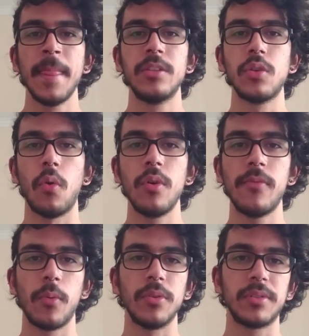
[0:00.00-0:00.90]
So
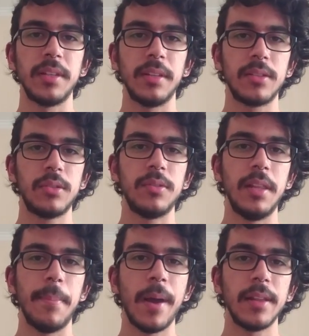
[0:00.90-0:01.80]
if you want to
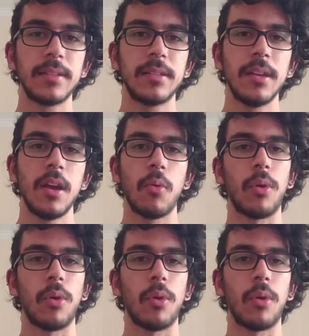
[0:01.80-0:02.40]
see the patches,